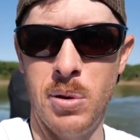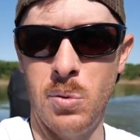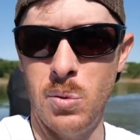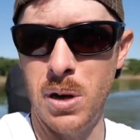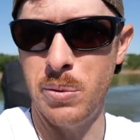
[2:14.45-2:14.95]
but
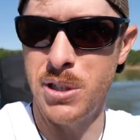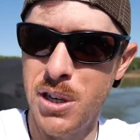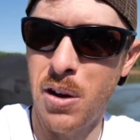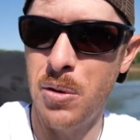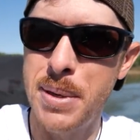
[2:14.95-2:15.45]
what would
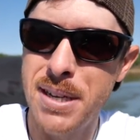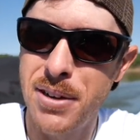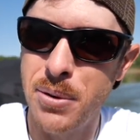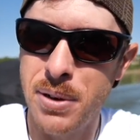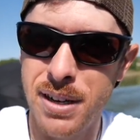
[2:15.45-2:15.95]
y'all be
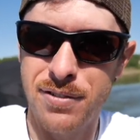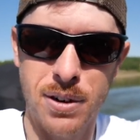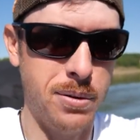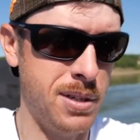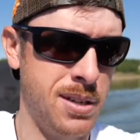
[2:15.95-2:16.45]
doing if
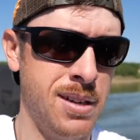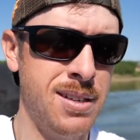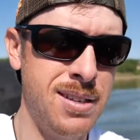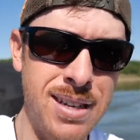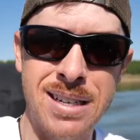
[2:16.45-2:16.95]
it was
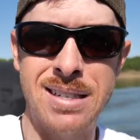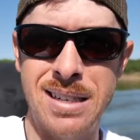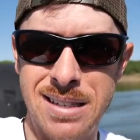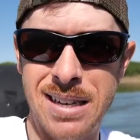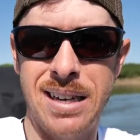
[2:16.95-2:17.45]

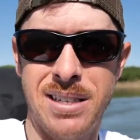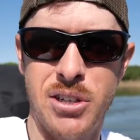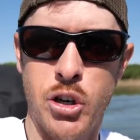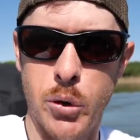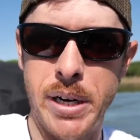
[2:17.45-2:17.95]
sixty-six
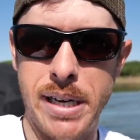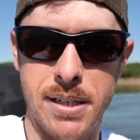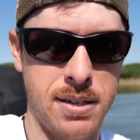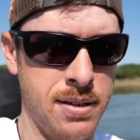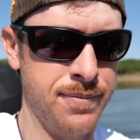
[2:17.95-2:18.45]

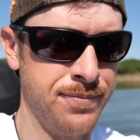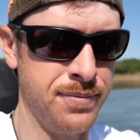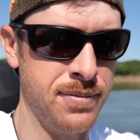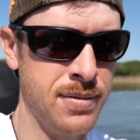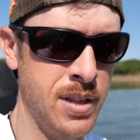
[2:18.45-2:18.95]
degrees?
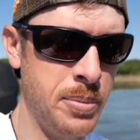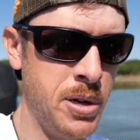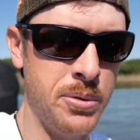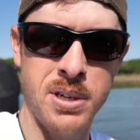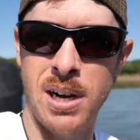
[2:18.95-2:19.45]
Let me
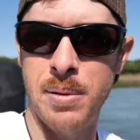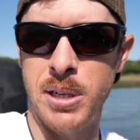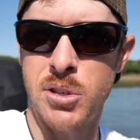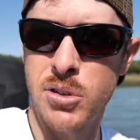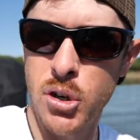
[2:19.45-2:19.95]
know in the
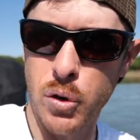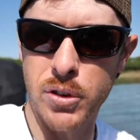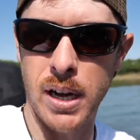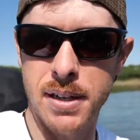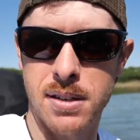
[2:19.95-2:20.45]
comments your
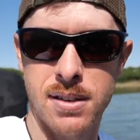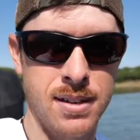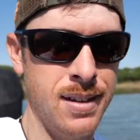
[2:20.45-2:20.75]
thoughts.